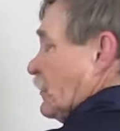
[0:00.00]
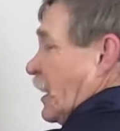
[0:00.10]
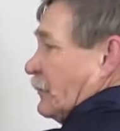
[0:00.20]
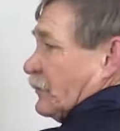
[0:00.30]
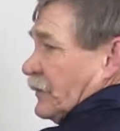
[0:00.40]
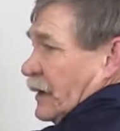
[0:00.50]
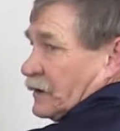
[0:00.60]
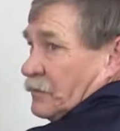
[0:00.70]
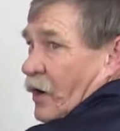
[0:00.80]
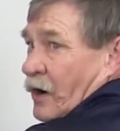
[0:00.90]
light will
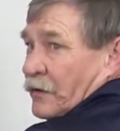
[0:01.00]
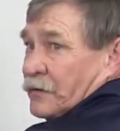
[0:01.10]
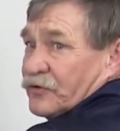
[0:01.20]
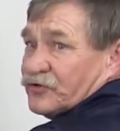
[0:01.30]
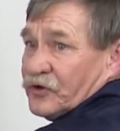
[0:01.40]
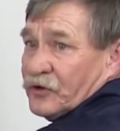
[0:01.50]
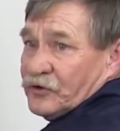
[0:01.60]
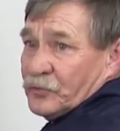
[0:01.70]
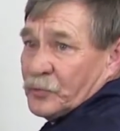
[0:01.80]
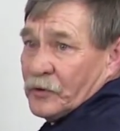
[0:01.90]
not come on until
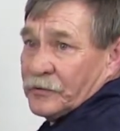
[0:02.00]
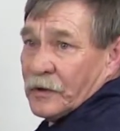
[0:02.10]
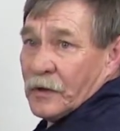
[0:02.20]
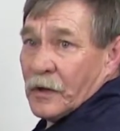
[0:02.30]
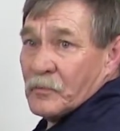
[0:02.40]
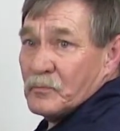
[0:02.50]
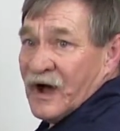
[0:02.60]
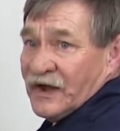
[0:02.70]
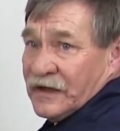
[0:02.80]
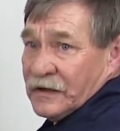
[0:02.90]
you put
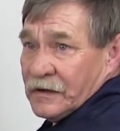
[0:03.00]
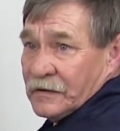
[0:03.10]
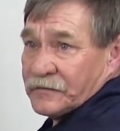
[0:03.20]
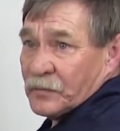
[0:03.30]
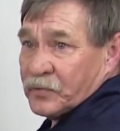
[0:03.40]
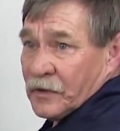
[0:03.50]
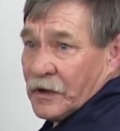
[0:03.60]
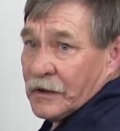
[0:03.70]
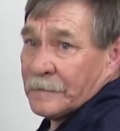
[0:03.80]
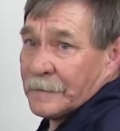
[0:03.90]
money in to
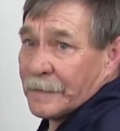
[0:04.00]
play.